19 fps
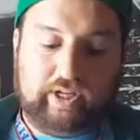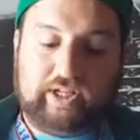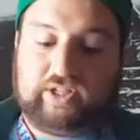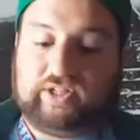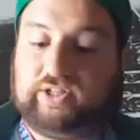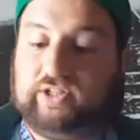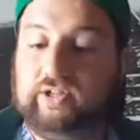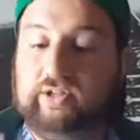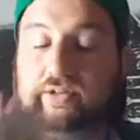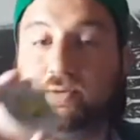is
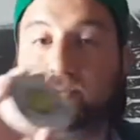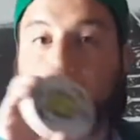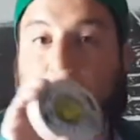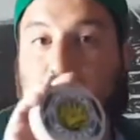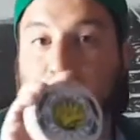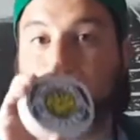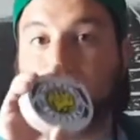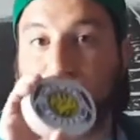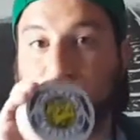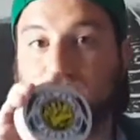still the
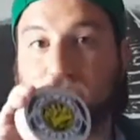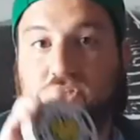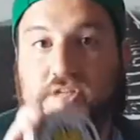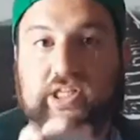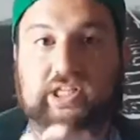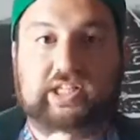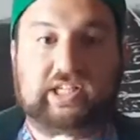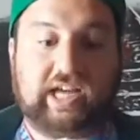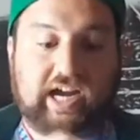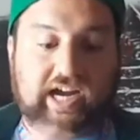Morpher
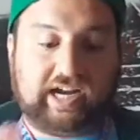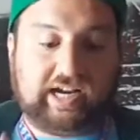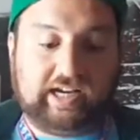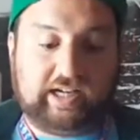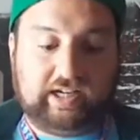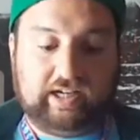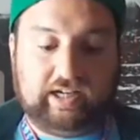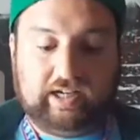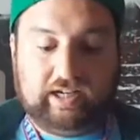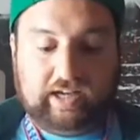
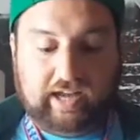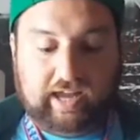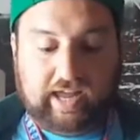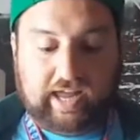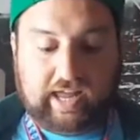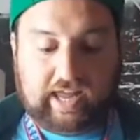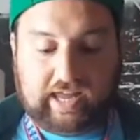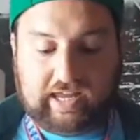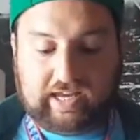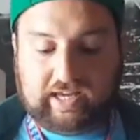design,
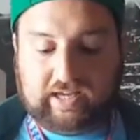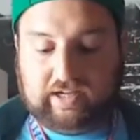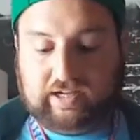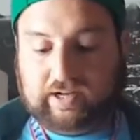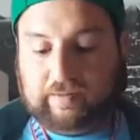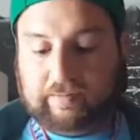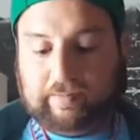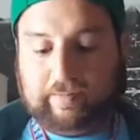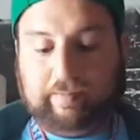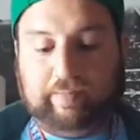
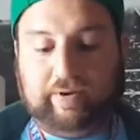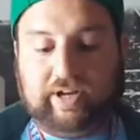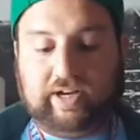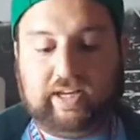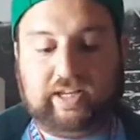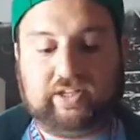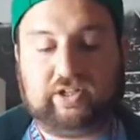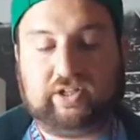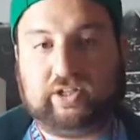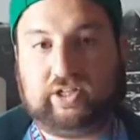but
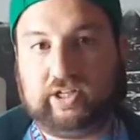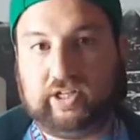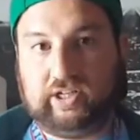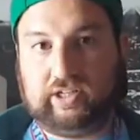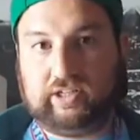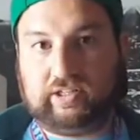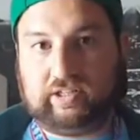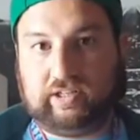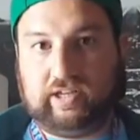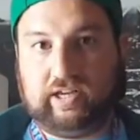
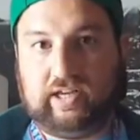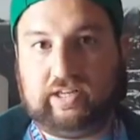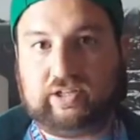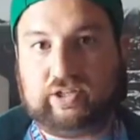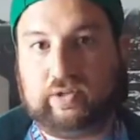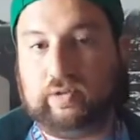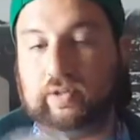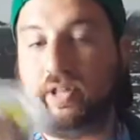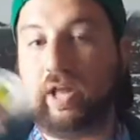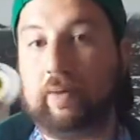it's a
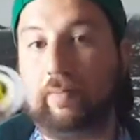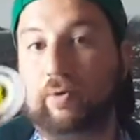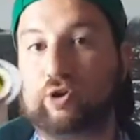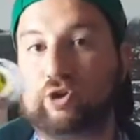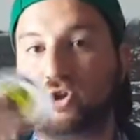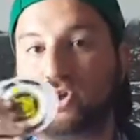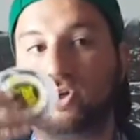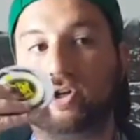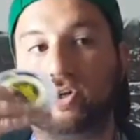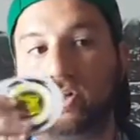lot more
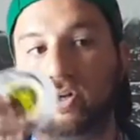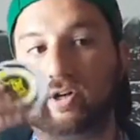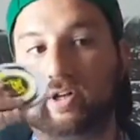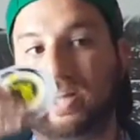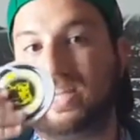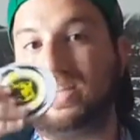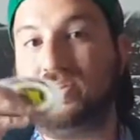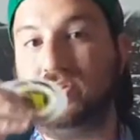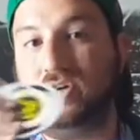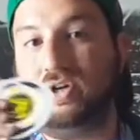circular,
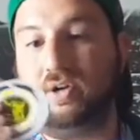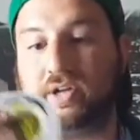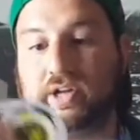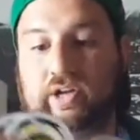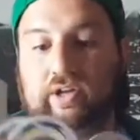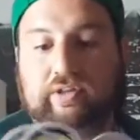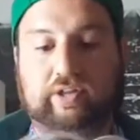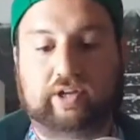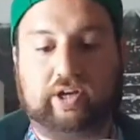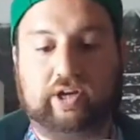like, you know,
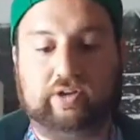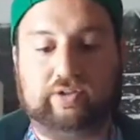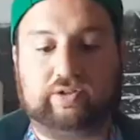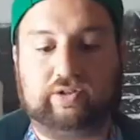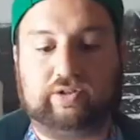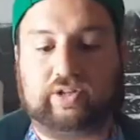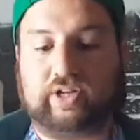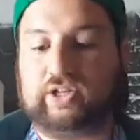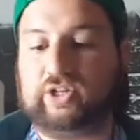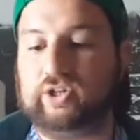the
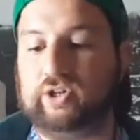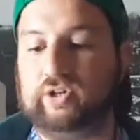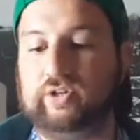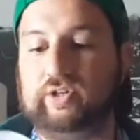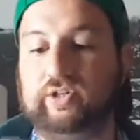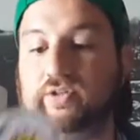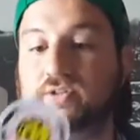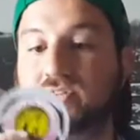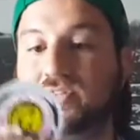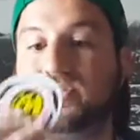coasters that you're
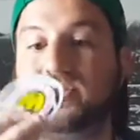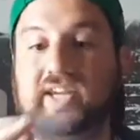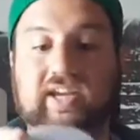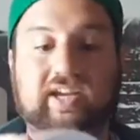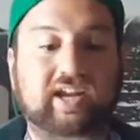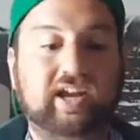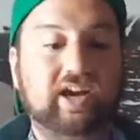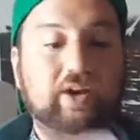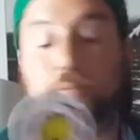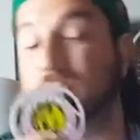used to seeing,
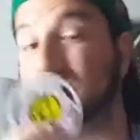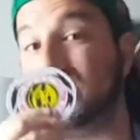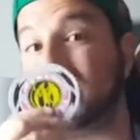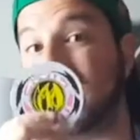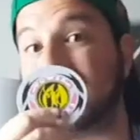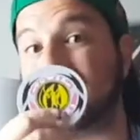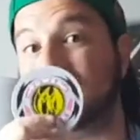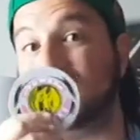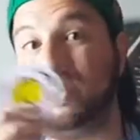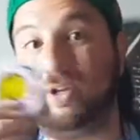which is
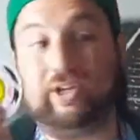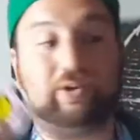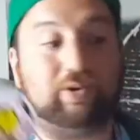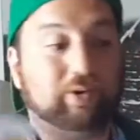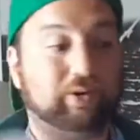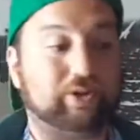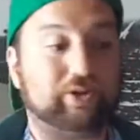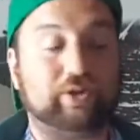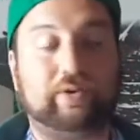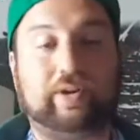actually really
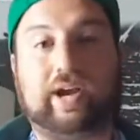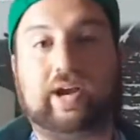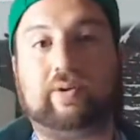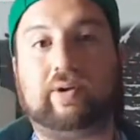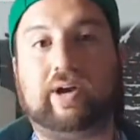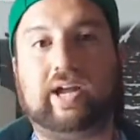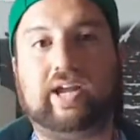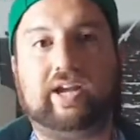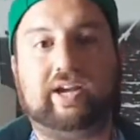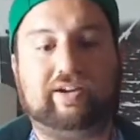cool. So now
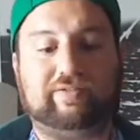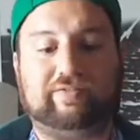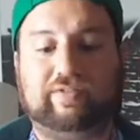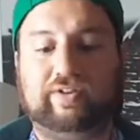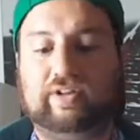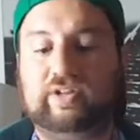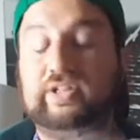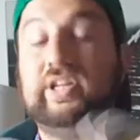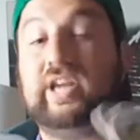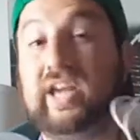I have
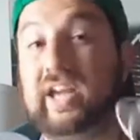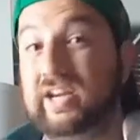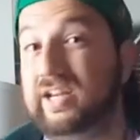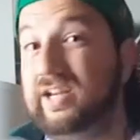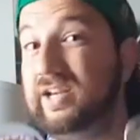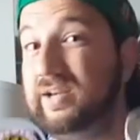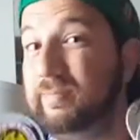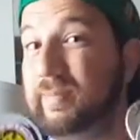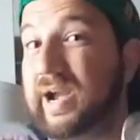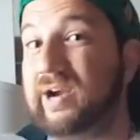
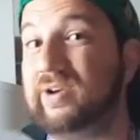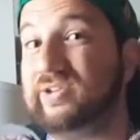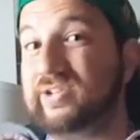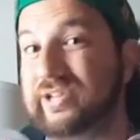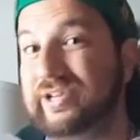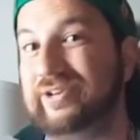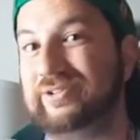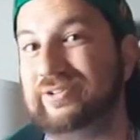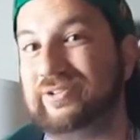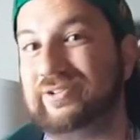10 Power Rangers
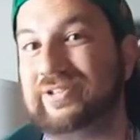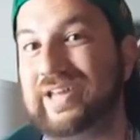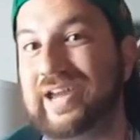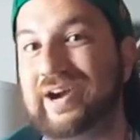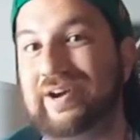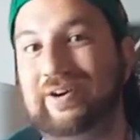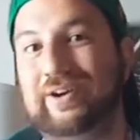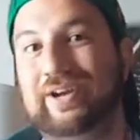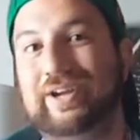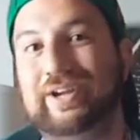coasters
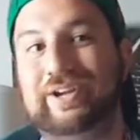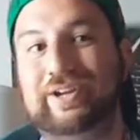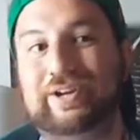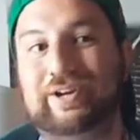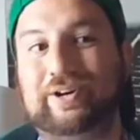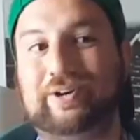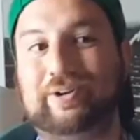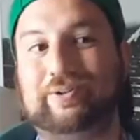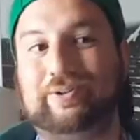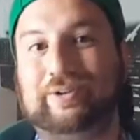now, you
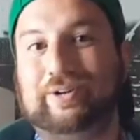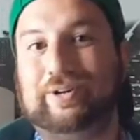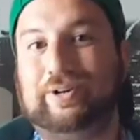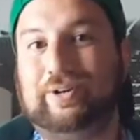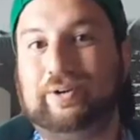know,